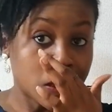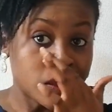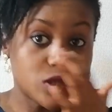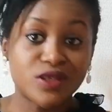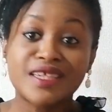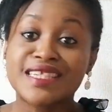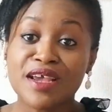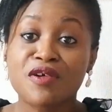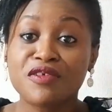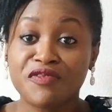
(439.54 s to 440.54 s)
So the
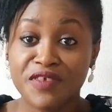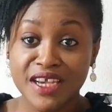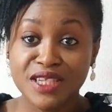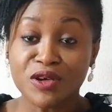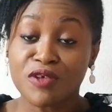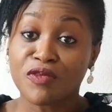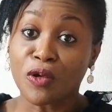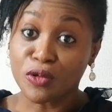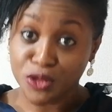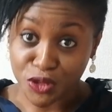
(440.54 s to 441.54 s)
second phase of
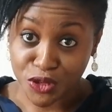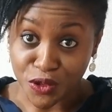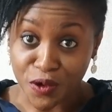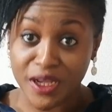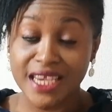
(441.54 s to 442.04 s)
culture shock